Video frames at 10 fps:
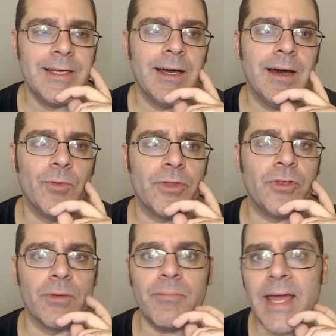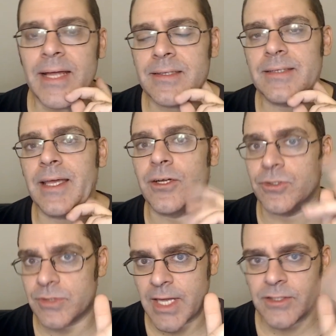with your mate that they could
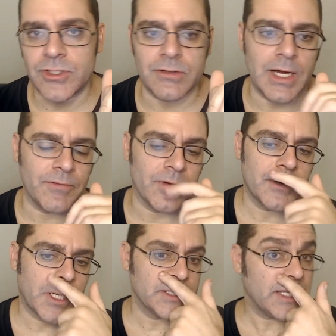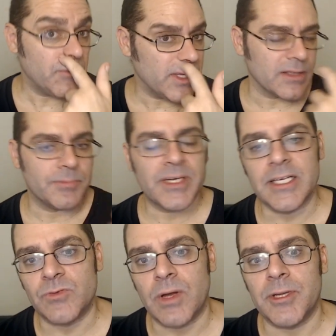use against you ever. Because they will.
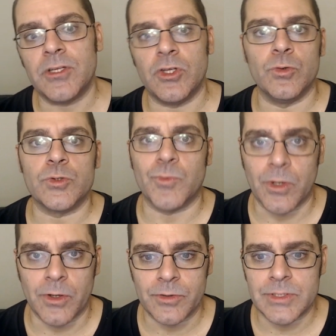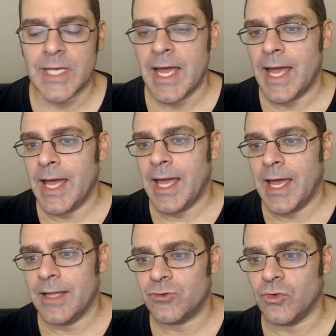Because women use words
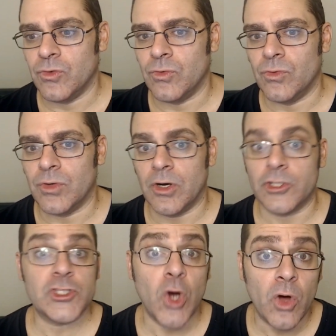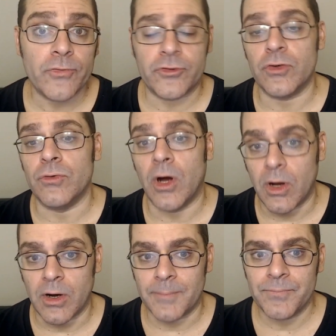to assault, to
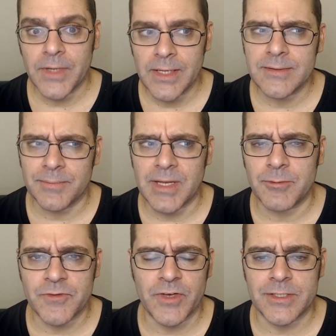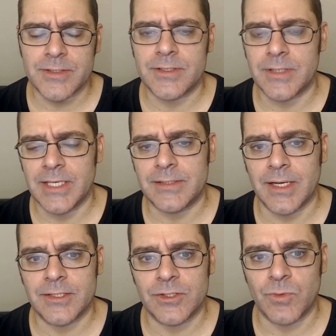harm, and sometimes fists these
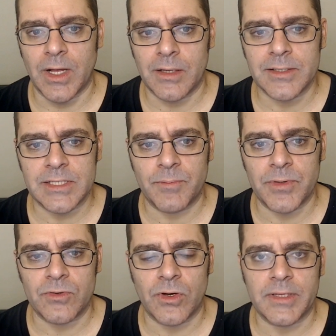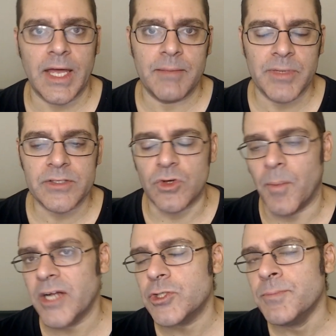days as well, because they've been taught to hate men so much.